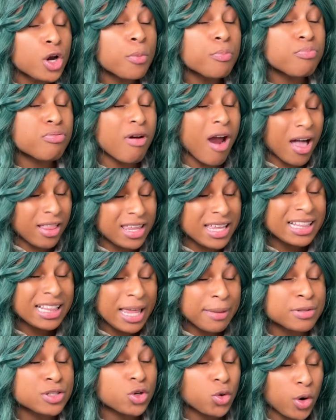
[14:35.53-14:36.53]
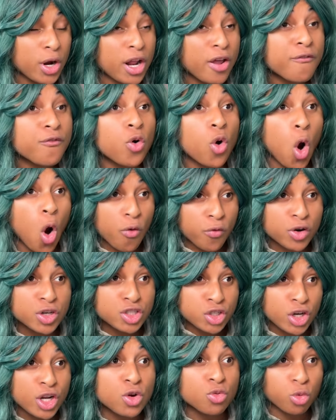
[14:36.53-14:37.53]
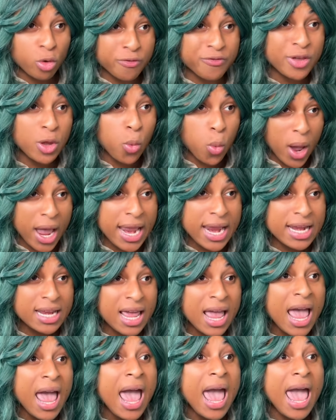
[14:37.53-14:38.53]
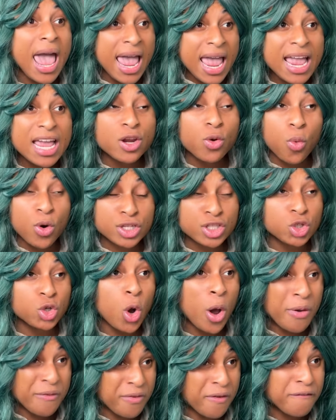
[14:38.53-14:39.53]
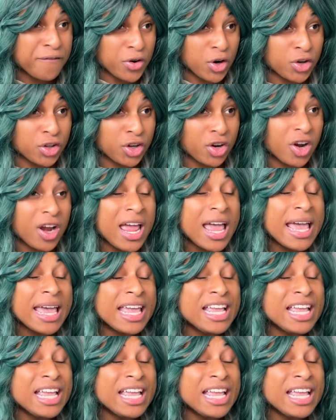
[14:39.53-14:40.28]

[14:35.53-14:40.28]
Trump proudly claims credit for overturning Roe v. Wade and wants to go even further.